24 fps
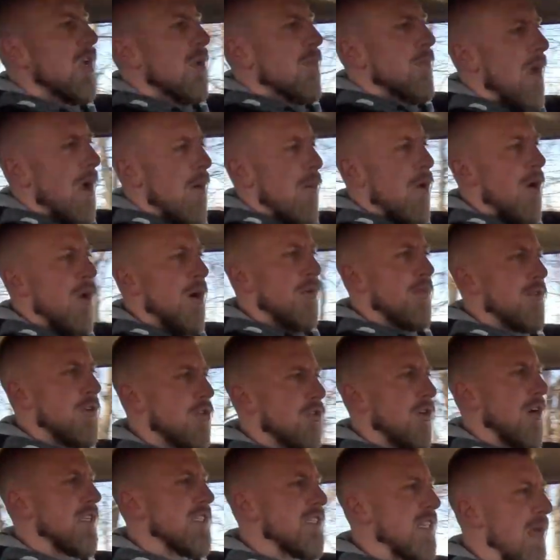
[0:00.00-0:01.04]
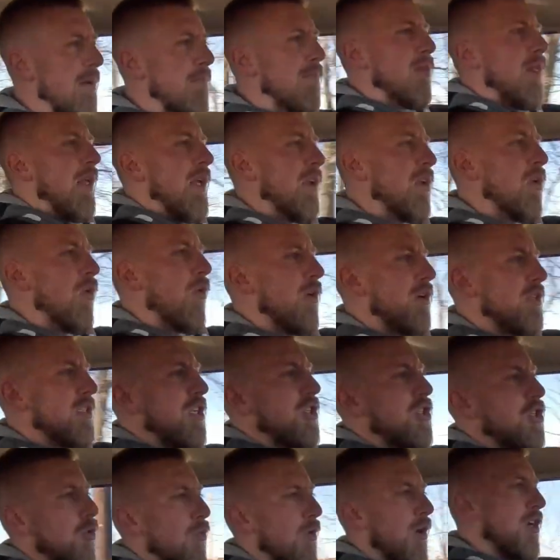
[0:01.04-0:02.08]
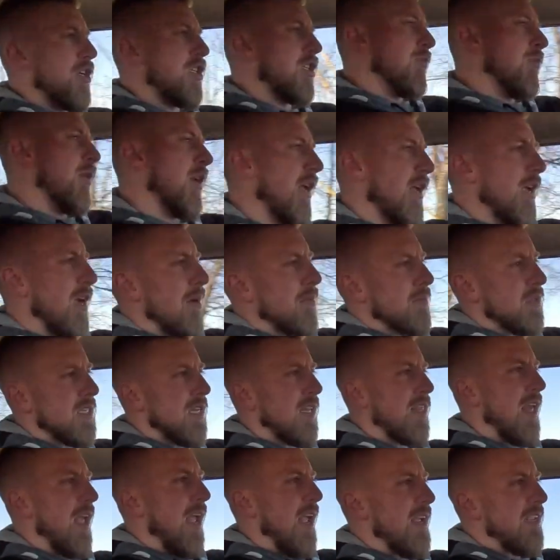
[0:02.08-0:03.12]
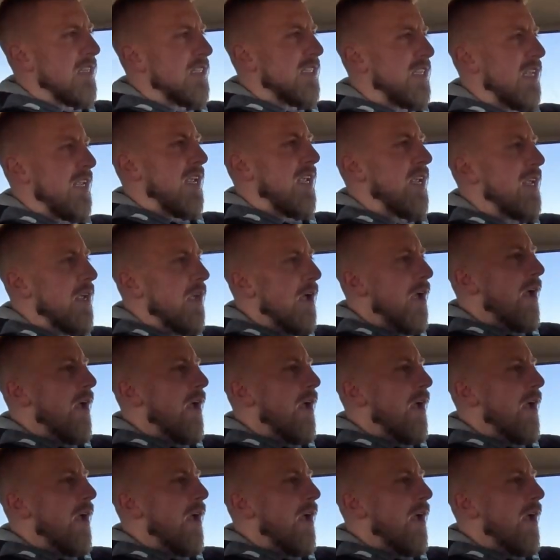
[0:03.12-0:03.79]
Might want to address that blend door situation when it comes to the AC,